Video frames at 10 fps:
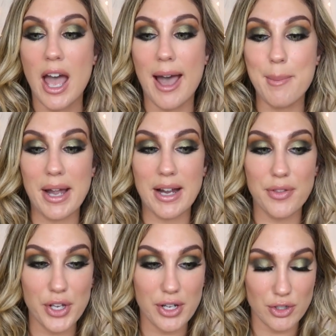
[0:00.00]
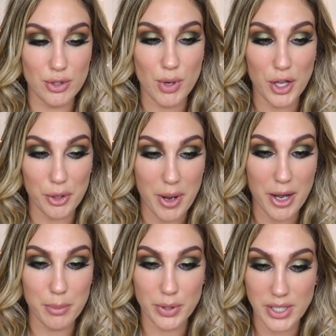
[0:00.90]
um, I got the new
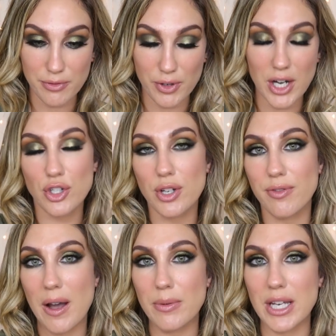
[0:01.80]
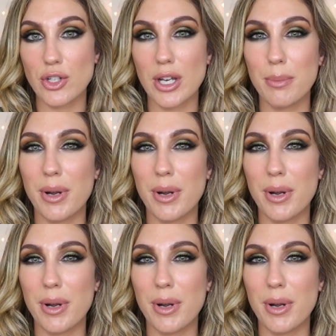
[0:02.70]
ColourPop Pretty Fresh foundation,